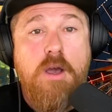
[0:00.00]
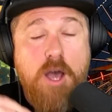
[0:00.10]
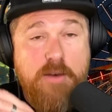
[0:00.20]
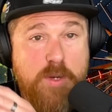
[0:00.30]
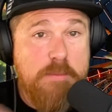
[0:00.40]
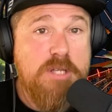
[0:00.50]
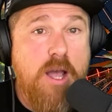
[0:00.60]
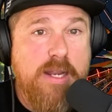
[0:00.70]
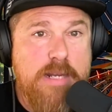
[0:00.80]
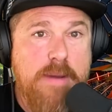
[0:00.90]
of what I'm
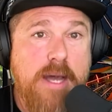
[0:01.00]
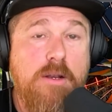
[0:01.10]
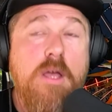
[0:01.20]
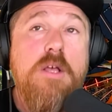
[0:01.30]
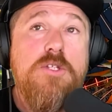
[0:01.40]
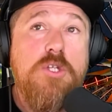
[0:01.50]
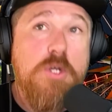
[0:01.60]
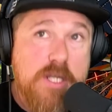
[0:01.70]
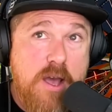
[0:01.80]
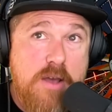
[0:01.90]
talking about so you
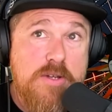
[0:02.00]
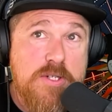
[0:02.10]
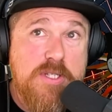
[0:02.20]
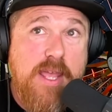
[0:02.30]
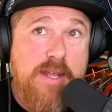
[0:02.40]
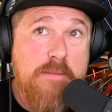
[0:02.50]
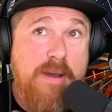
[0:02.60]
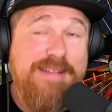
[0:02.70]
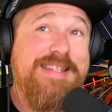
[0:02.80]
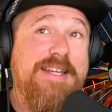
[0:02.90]
can understand
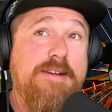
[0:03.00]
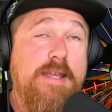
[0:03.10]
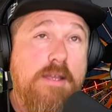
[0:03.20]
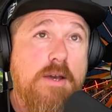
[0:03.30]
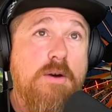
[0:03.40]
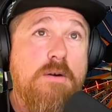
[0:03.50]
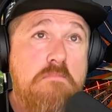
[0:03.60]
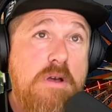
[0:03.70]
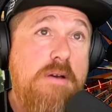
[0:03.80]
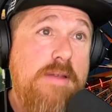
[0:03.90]
my theory and go,
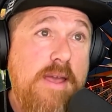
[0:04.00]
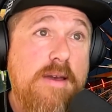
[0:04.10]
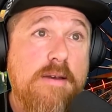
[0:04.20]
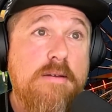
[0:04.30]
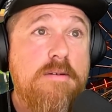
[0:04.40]
oh yeah,